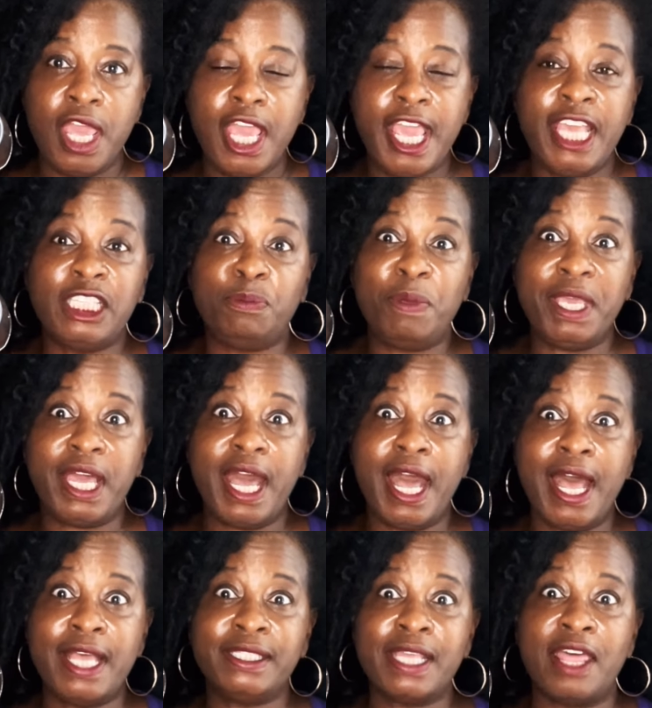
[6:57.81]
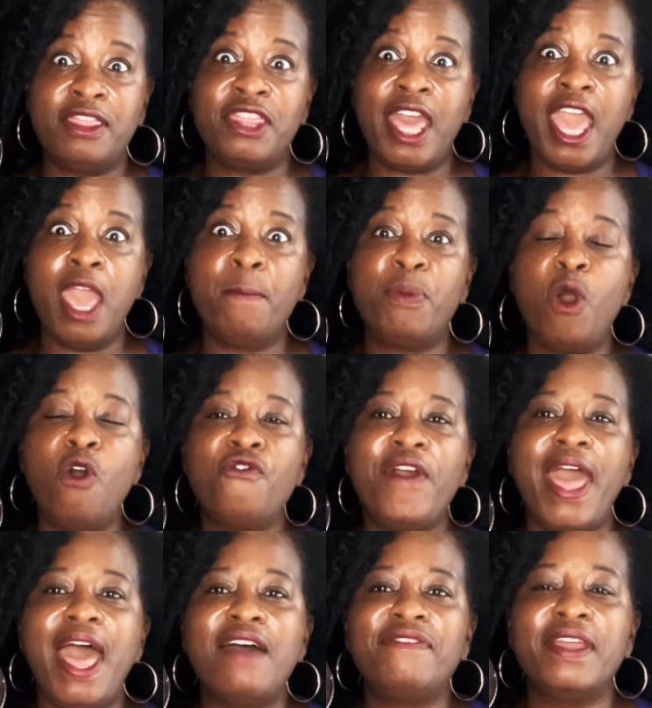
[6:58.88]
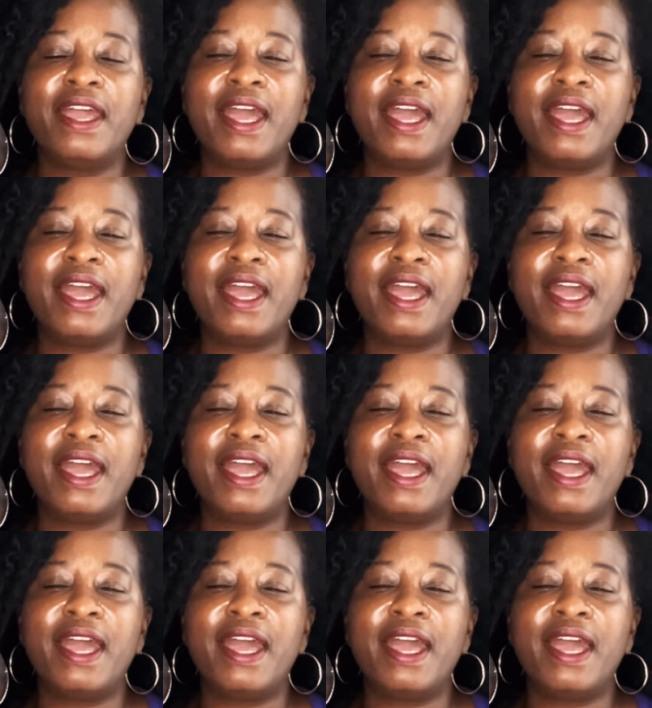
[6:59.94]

is because they both have in